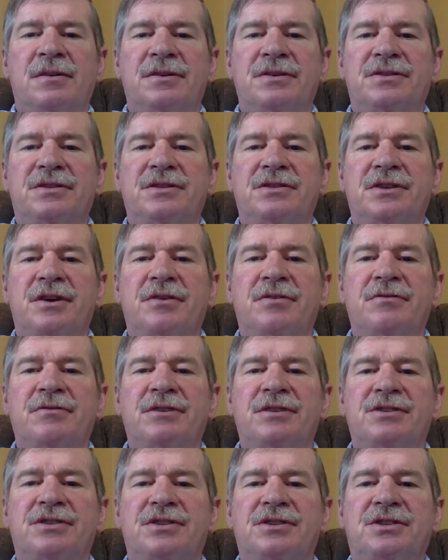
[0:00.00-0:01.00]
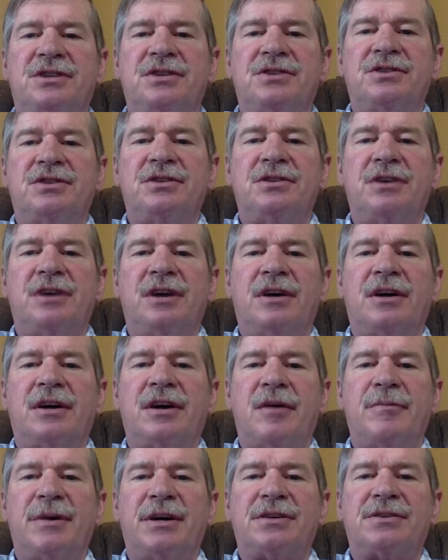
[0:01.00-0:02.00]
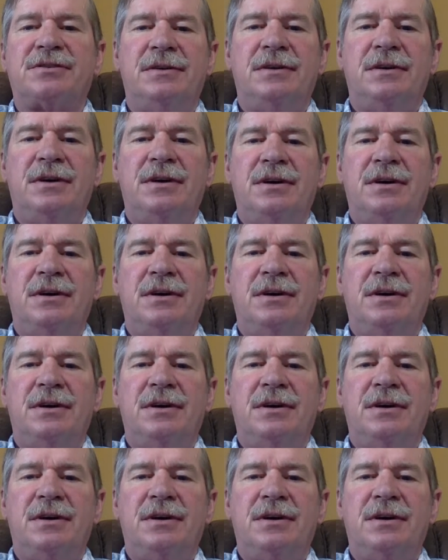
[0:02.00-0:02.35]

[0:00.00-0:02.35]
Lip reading: This is known as attention economics.